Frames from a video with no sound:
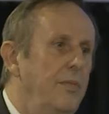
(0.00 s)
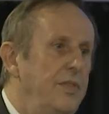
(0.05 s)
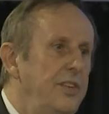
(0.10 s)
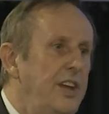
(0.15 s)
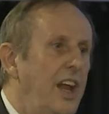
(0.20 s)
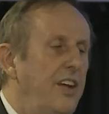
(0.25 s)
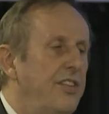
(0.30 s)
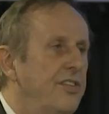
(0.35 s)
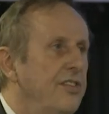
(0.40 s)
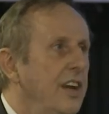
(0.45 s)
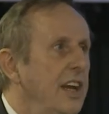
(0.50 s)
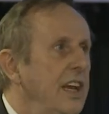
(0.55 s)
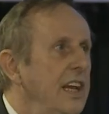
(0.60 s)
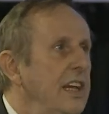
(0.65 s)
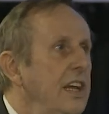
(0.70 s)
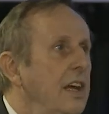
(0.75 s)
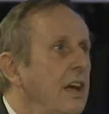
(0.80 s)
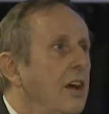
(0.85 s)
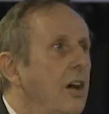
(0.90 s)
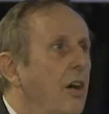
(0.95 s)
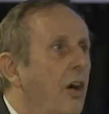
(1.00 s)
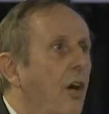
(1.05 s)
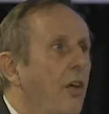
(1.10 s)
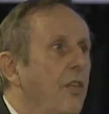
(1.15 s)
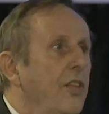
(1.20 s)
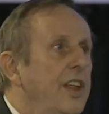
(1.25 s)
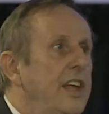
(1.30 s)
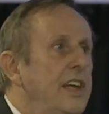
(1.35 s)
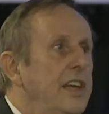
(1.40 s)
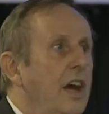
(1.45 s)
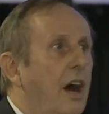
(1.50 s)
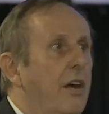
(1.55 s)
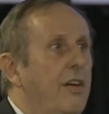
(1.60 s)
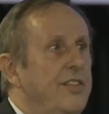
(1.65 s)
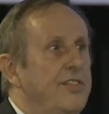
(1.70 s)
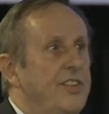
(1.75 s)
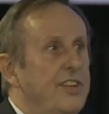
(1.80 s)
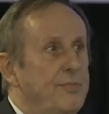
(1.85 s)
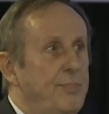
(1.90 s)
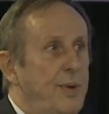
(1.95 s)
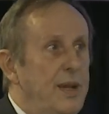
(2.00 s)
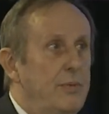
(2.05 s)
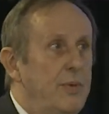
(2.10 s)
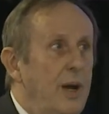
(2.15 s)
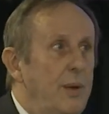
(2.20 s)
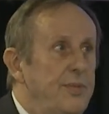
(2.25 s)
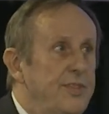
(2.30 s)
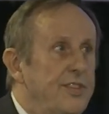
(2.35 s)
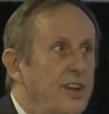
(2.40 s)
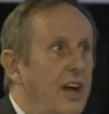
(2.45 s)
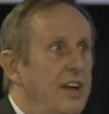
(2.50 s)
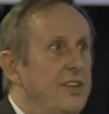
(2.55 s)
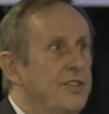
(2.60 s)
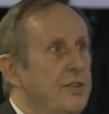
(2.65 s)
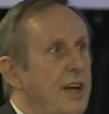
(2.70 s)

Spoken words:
nationally on the RSSB website,